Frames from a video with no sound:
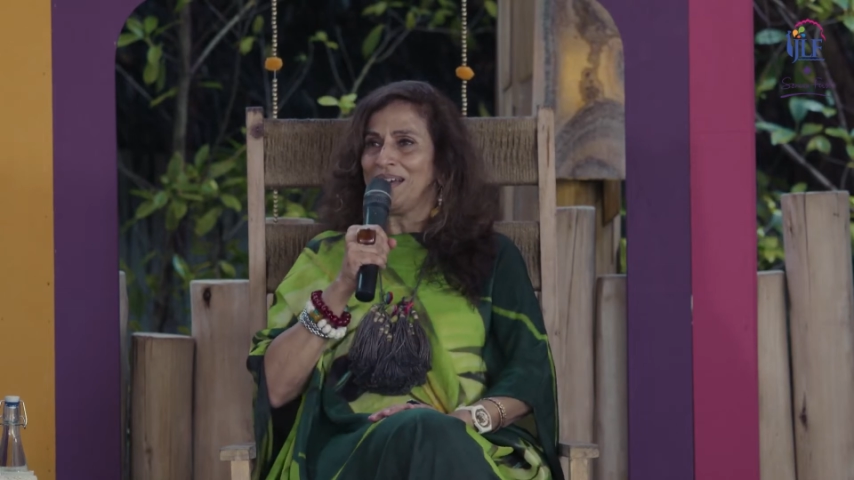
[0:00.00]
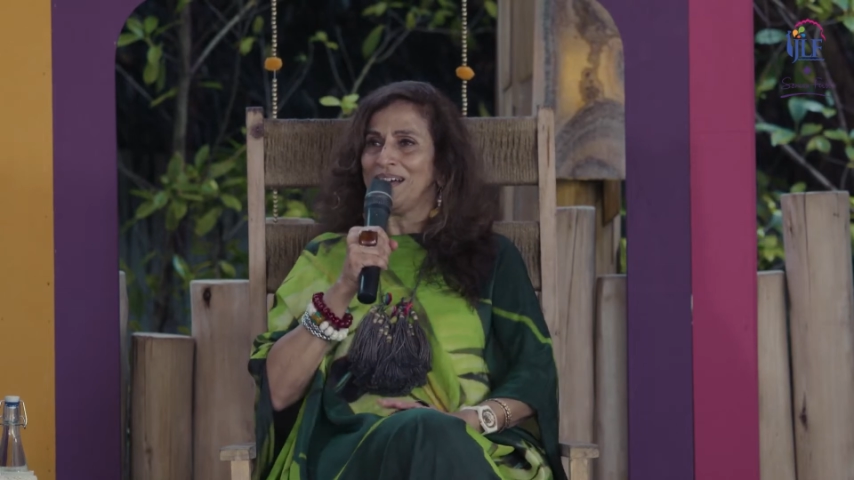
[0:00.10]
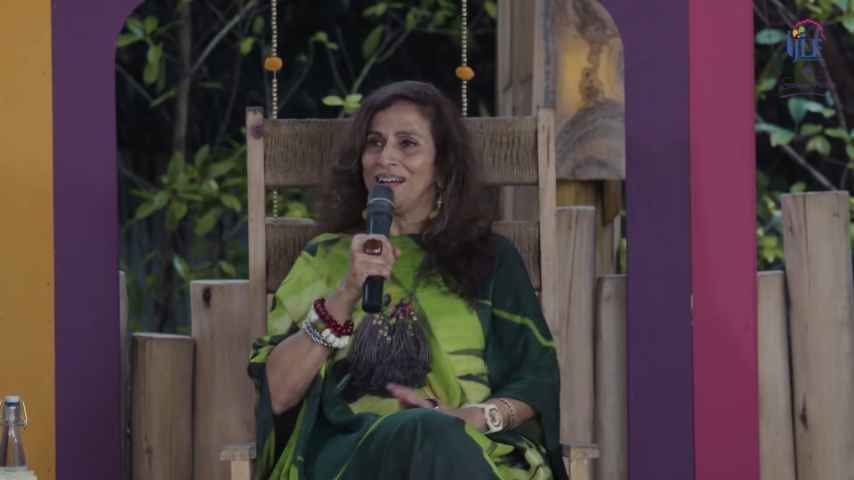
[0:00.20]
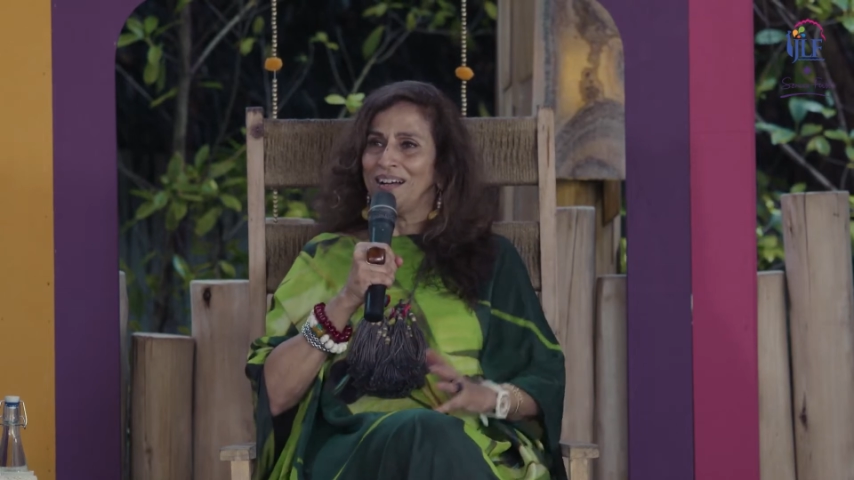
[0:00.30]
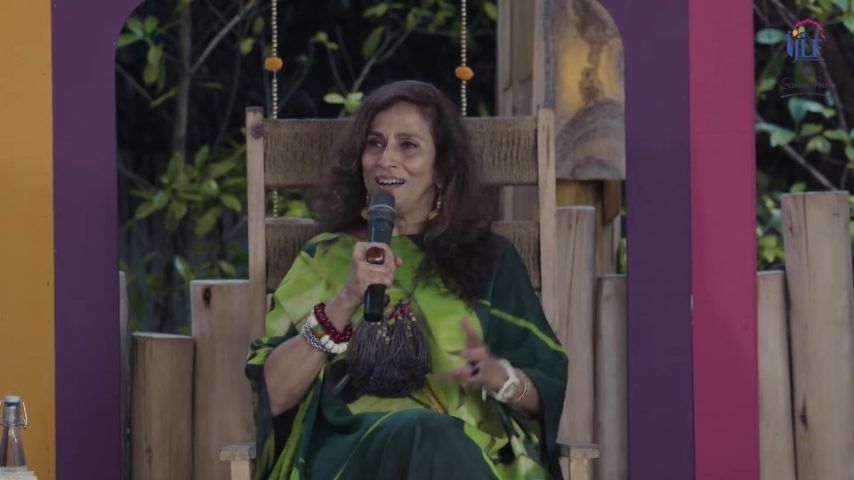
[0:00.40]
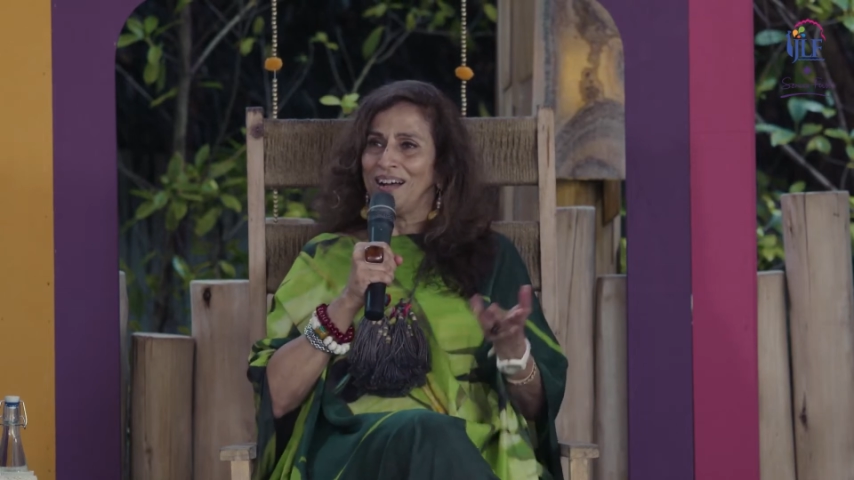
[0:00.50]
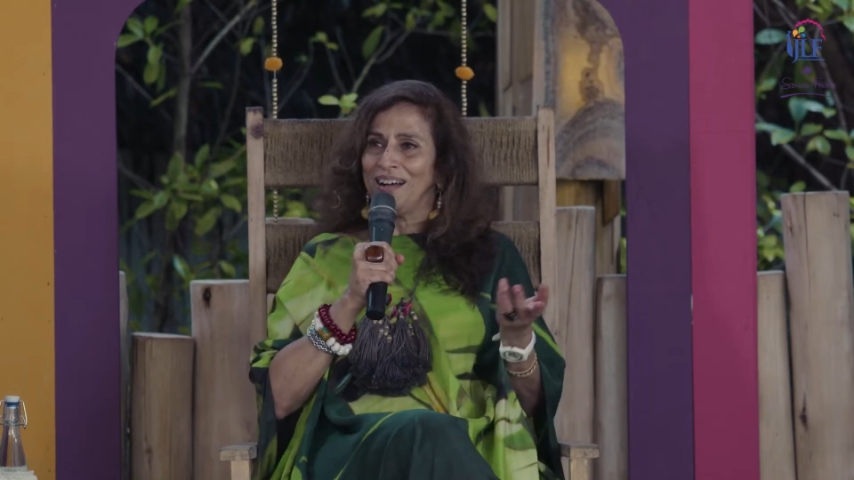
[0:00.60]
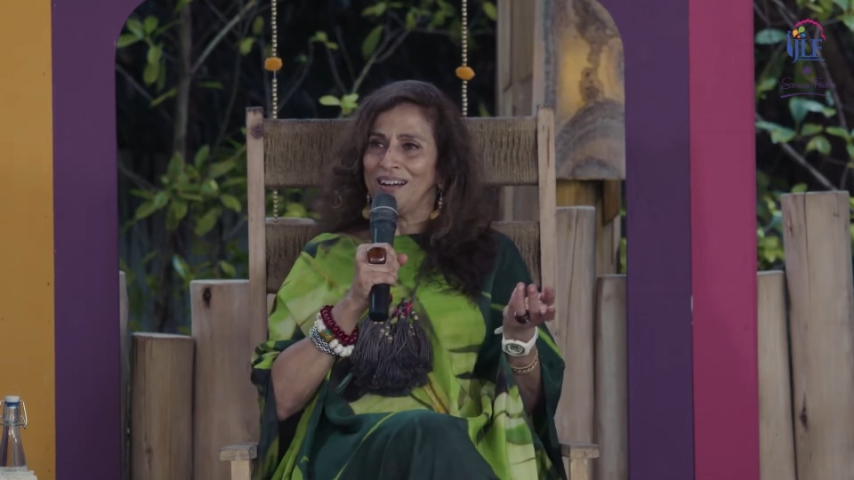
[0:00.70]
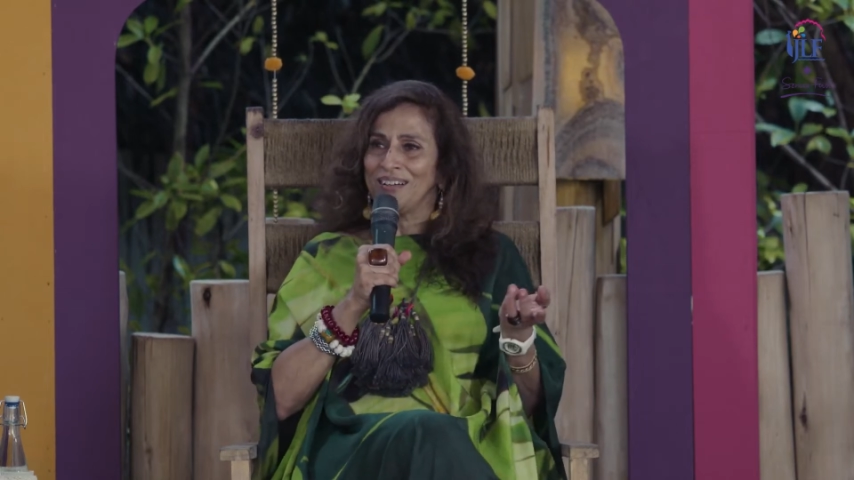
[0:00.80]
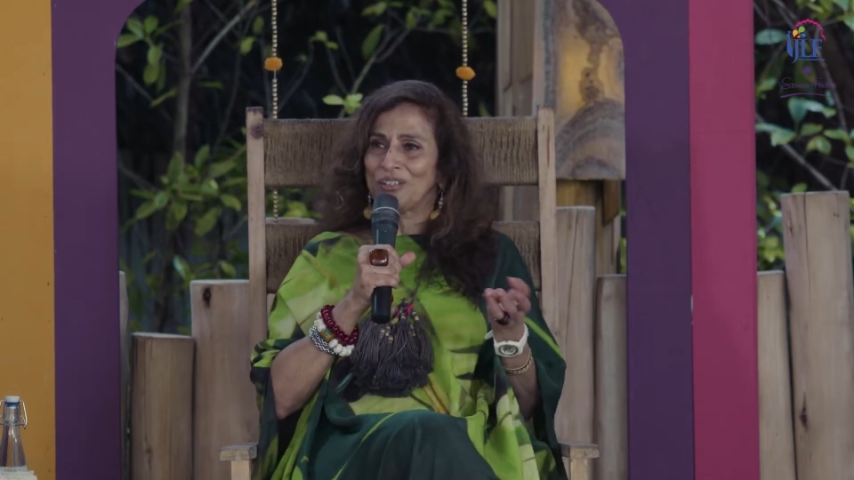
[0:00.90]

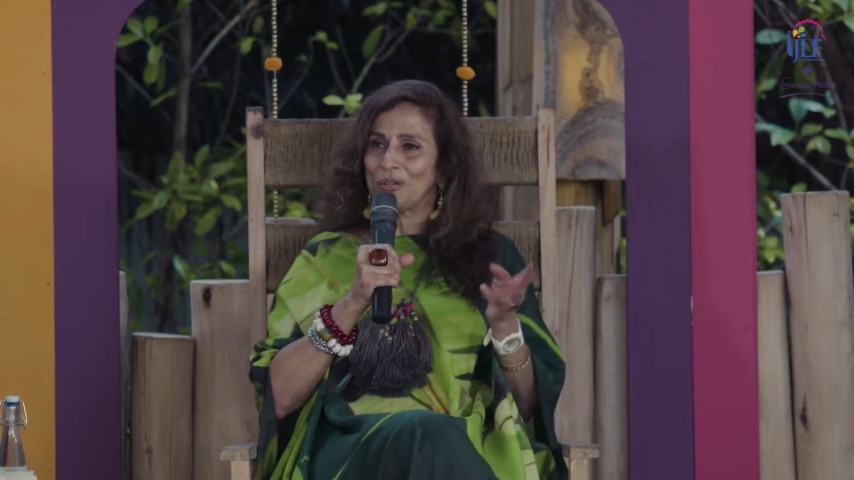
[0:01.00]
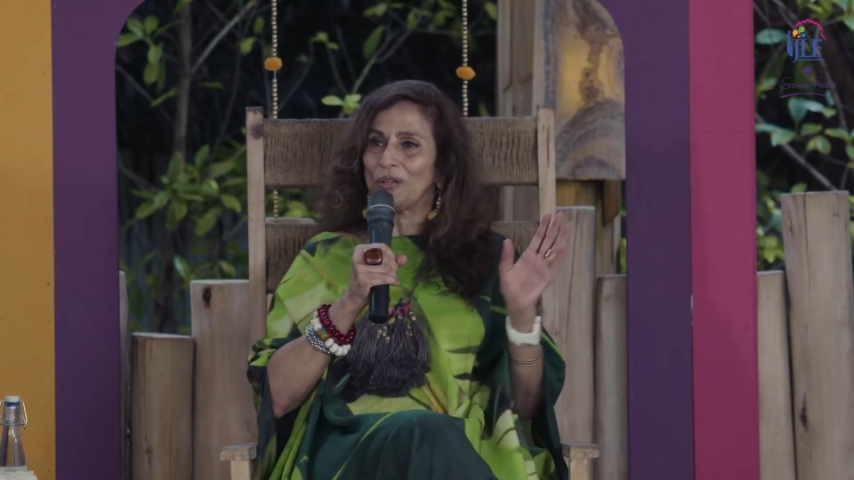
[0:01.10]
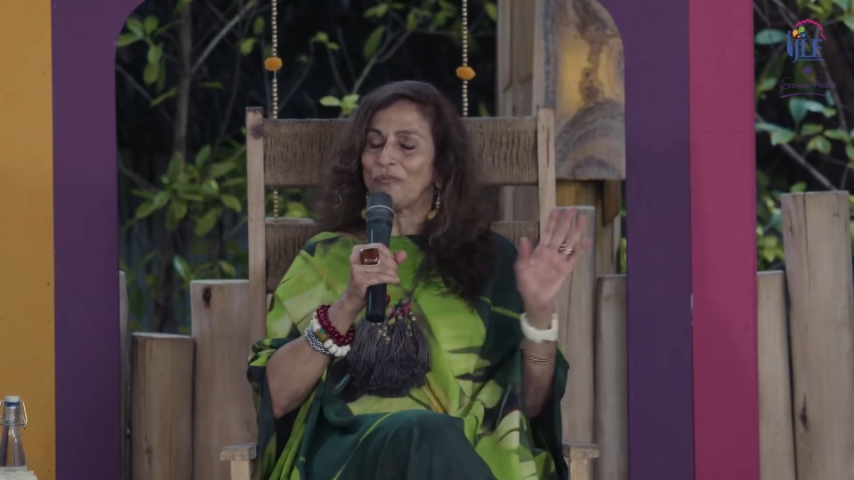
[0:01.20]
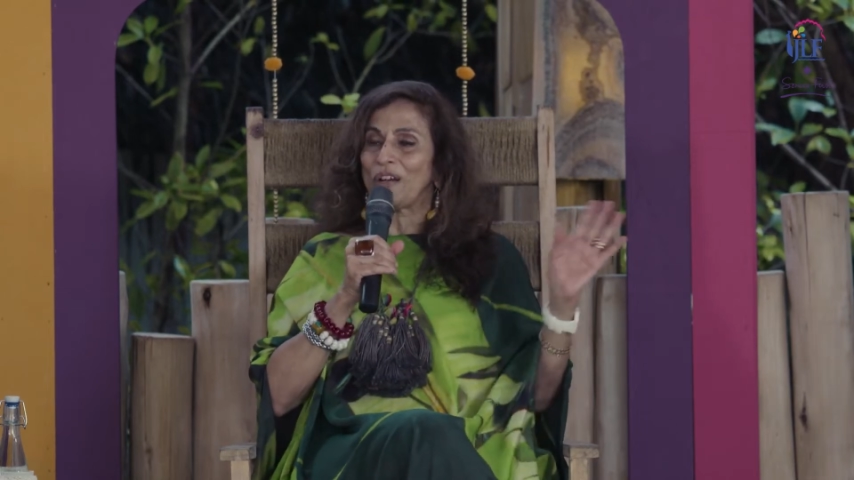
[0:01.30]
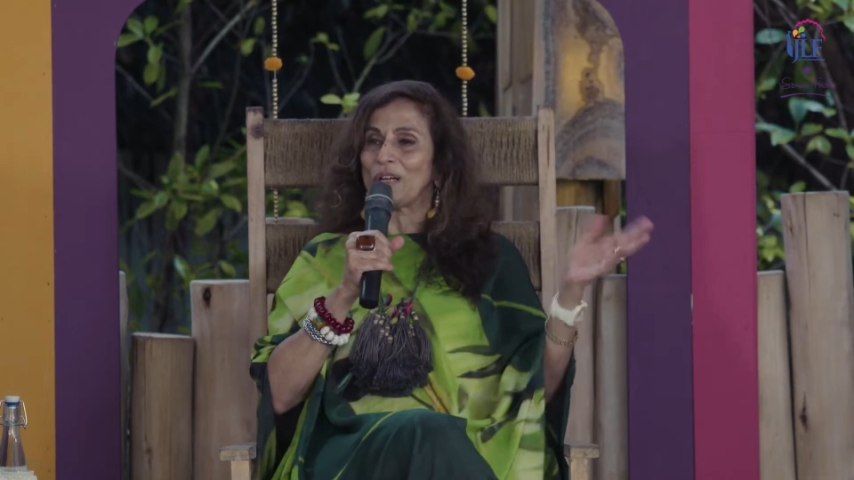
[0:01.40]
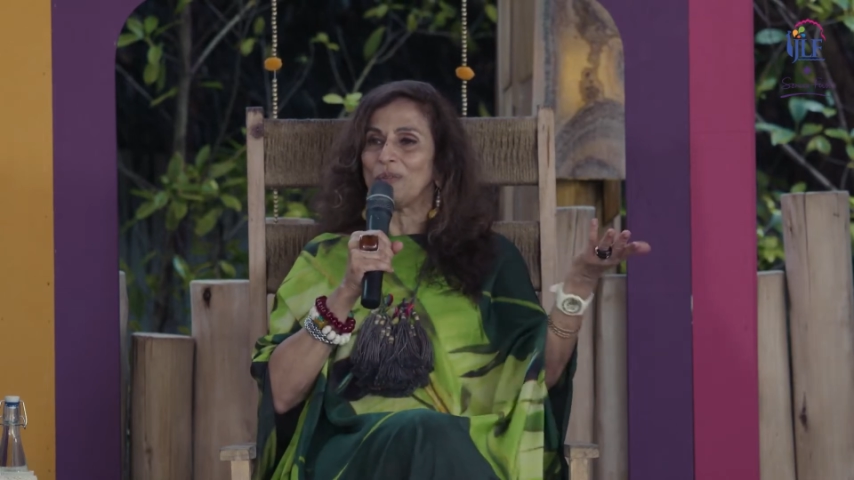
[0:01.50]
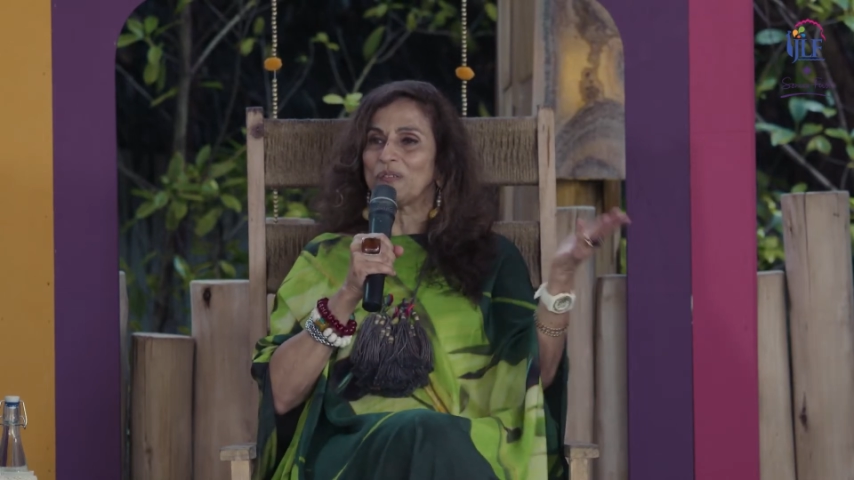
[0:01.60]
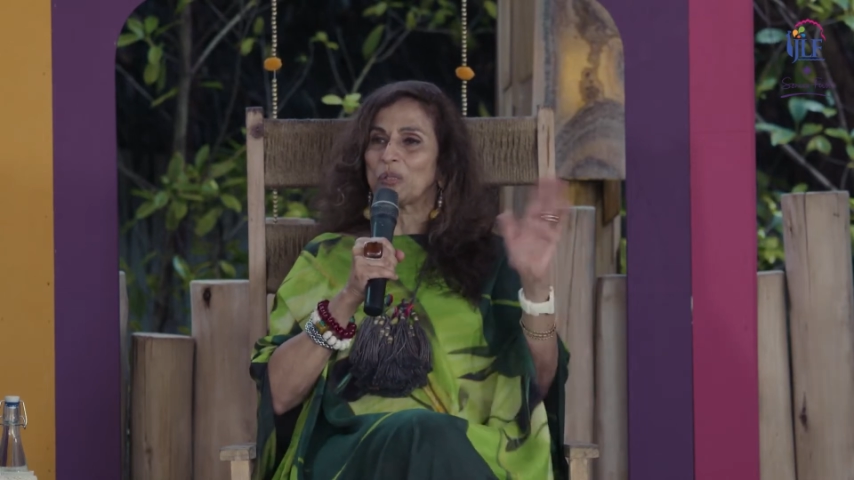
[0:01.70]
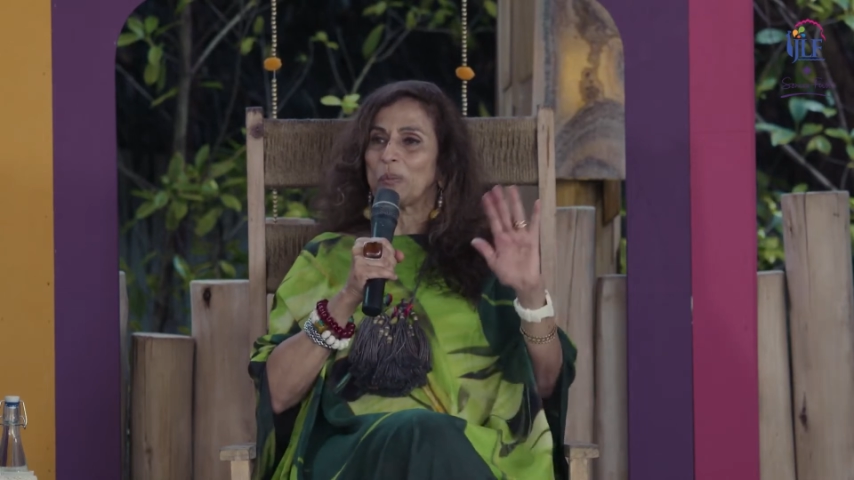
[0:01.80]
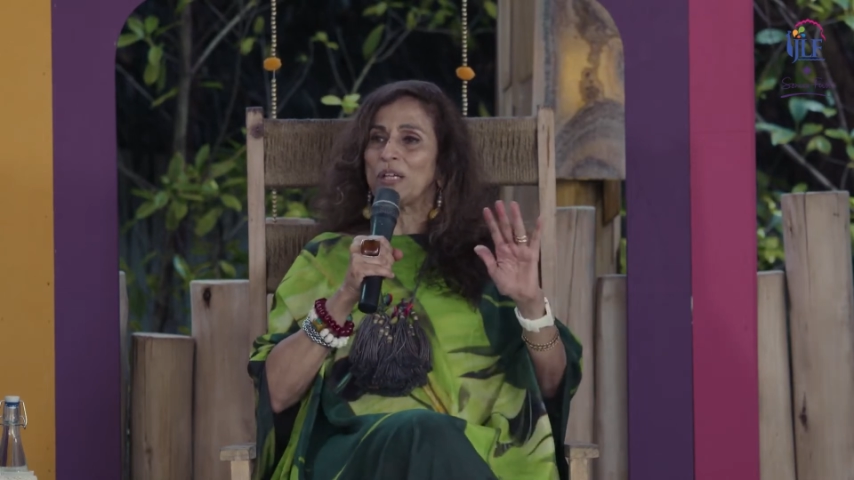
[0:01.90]
It's not freedom
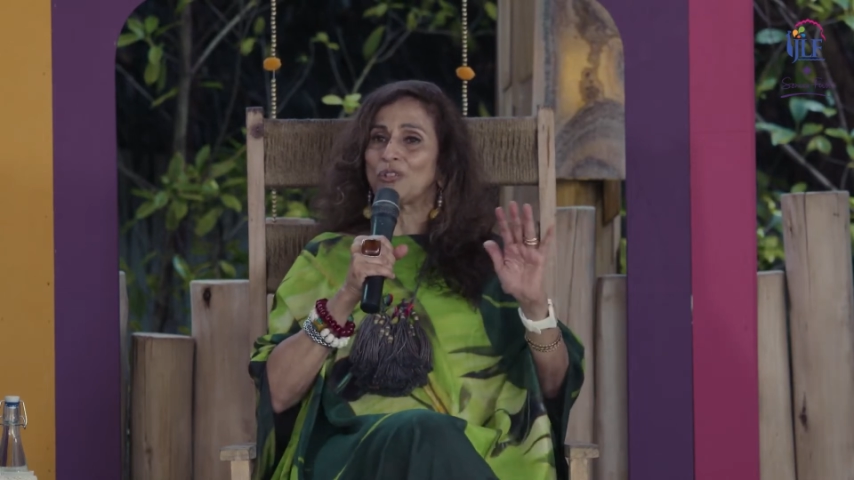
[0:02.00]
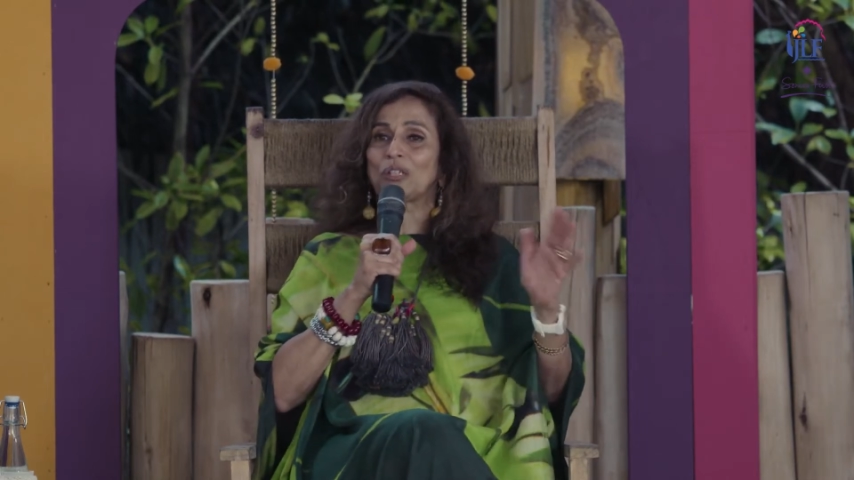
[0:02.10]
of speech,